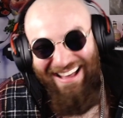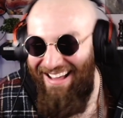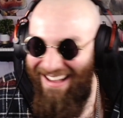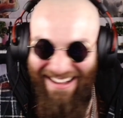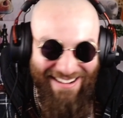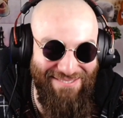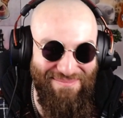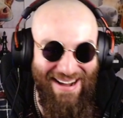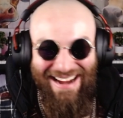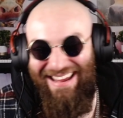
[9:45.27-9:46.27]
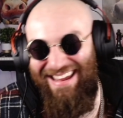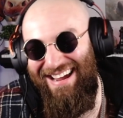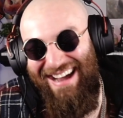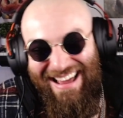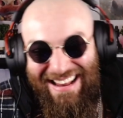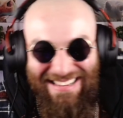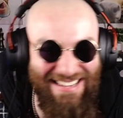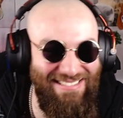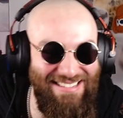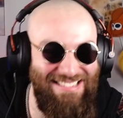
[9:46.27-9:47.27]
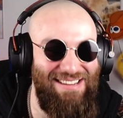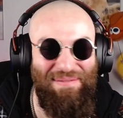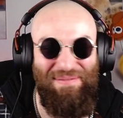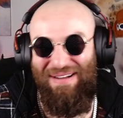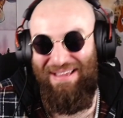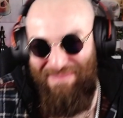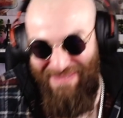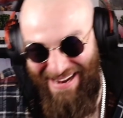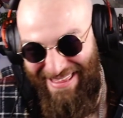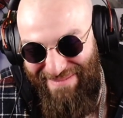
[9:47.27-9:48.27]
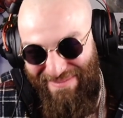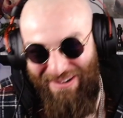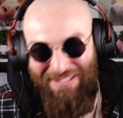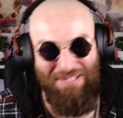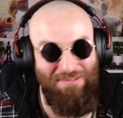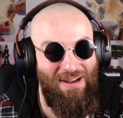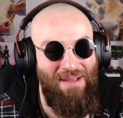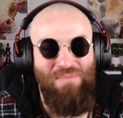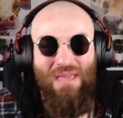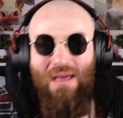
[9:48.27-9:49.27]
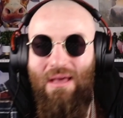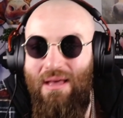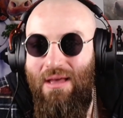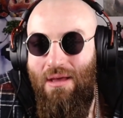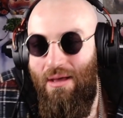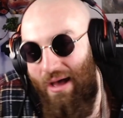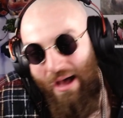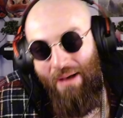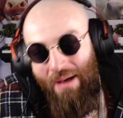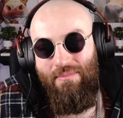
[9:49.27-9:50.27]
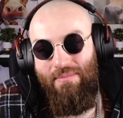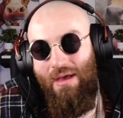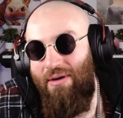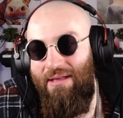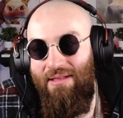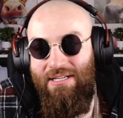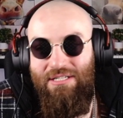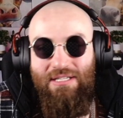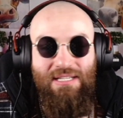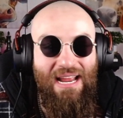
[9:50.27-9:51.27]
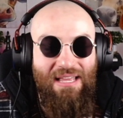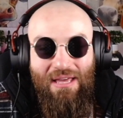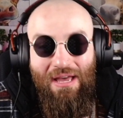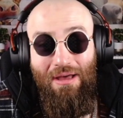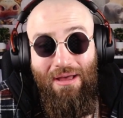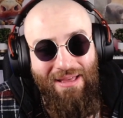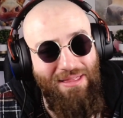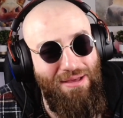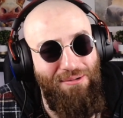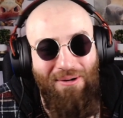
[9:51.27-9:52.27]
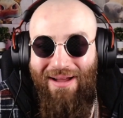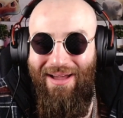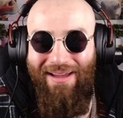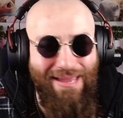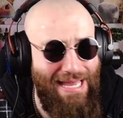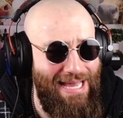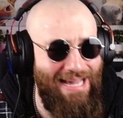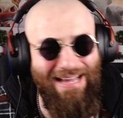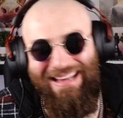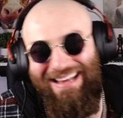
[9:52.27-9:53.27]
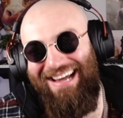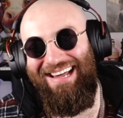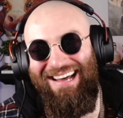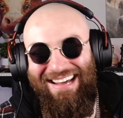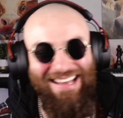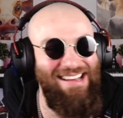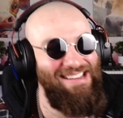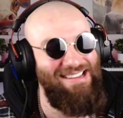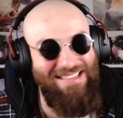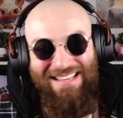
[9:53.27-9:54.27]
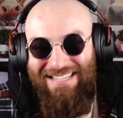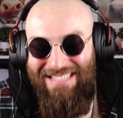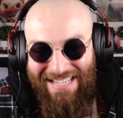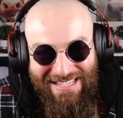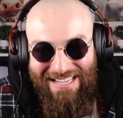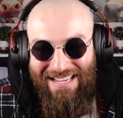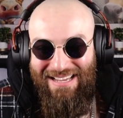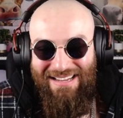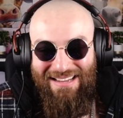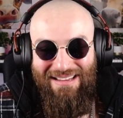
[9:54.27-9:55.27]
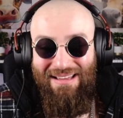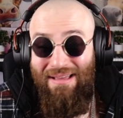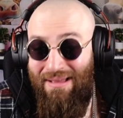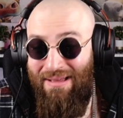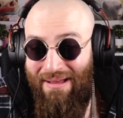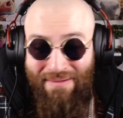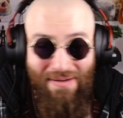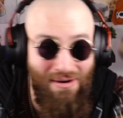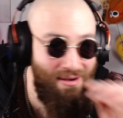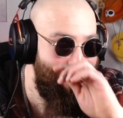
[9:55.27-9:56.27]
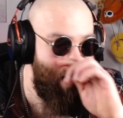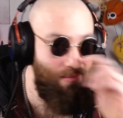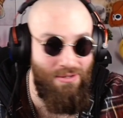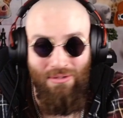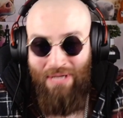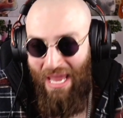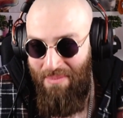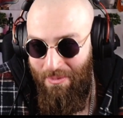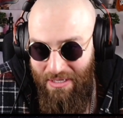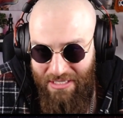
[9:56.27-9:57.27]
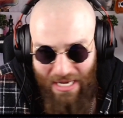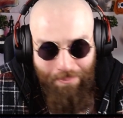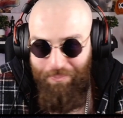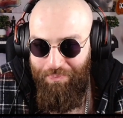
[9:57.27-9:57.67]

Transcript: Oh my God, it's always so funny playing the Martian, right? Okay, let's just take the rook. This is a very comical game, it would seem.